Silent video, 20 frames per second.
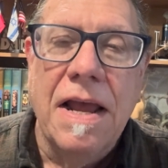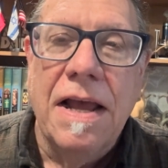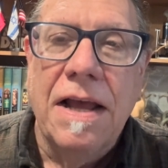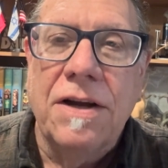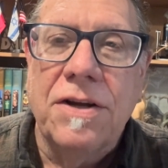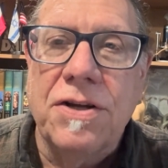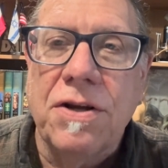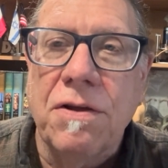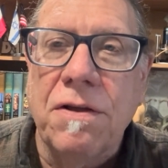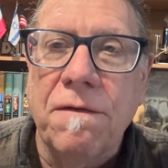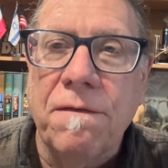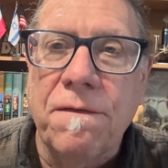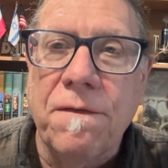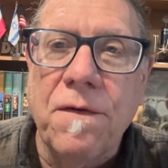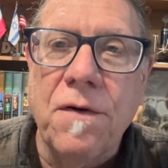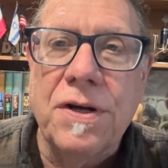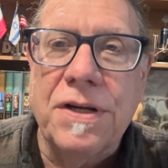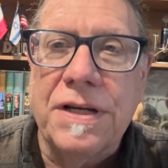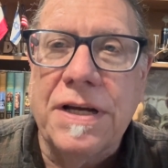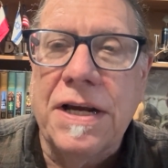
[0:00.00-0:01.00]
And so the
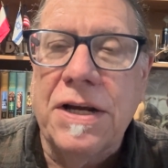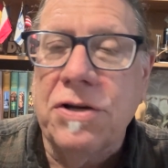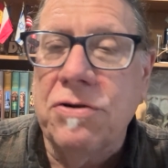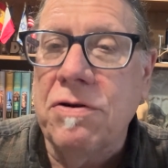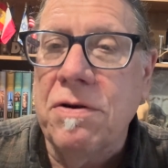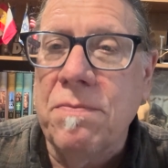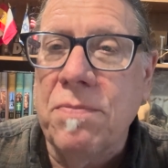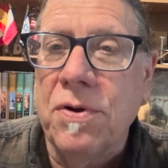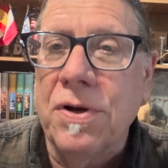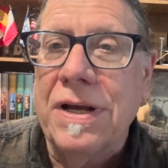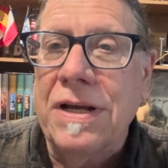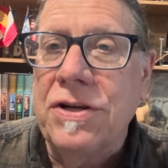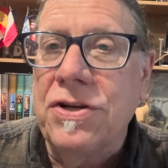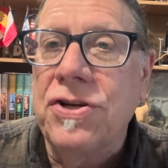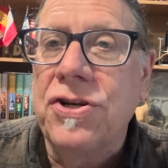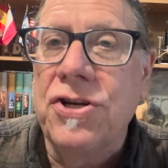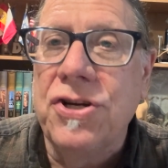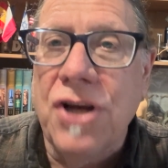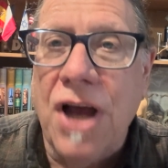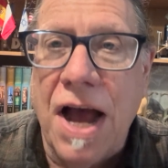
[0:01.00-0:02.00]
first history book
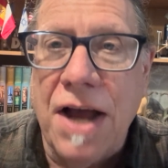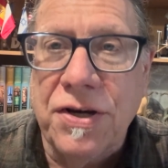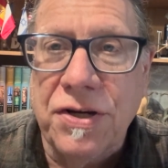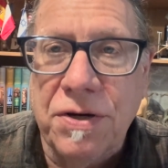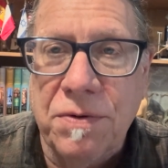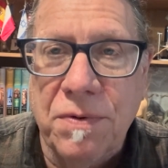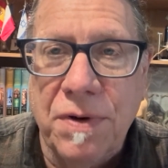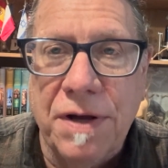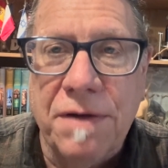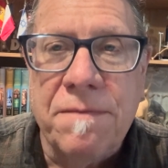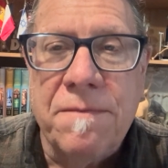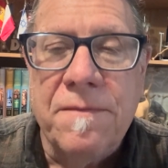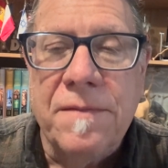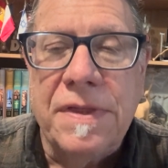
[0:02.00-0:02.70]
is Joshua,